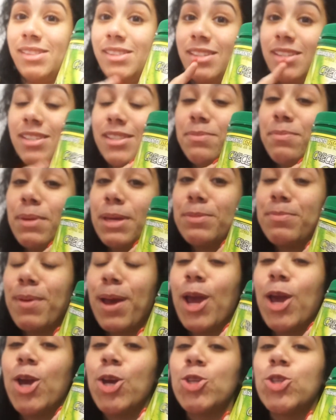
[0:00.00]
This makes my
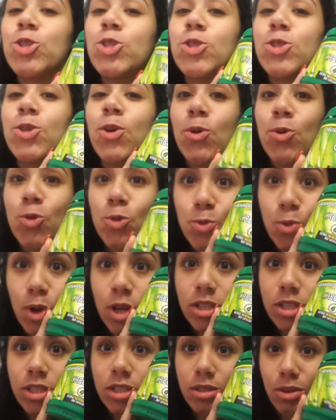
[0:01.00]
hair so
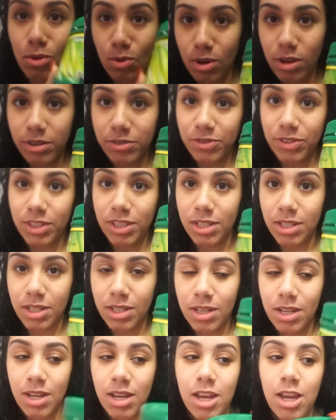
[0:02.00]
soft.
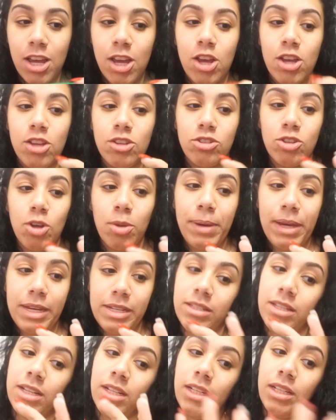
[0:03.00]
So
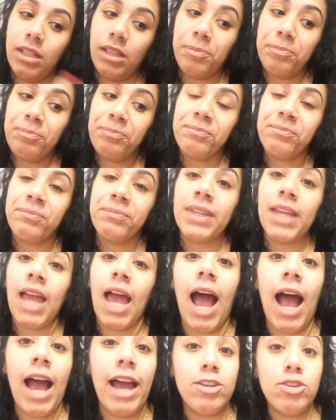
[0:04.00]
basically,
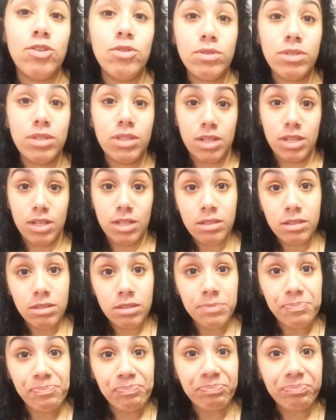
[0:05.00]
I use
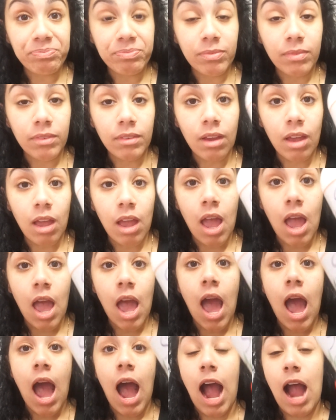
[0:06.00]
this.
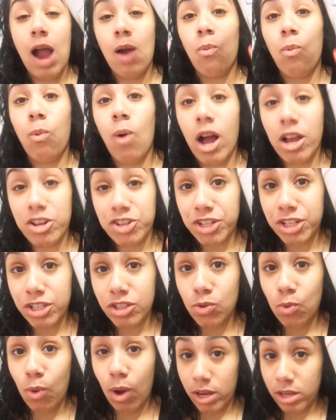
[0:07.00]
I wash it
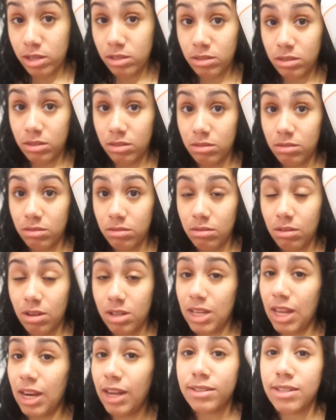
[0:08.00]
twice
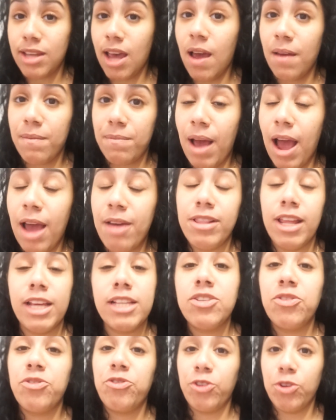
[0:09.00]
because I like to have, I
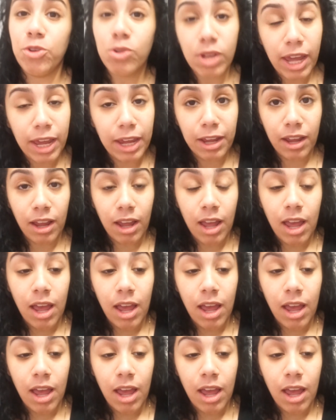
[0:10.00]
like to feel like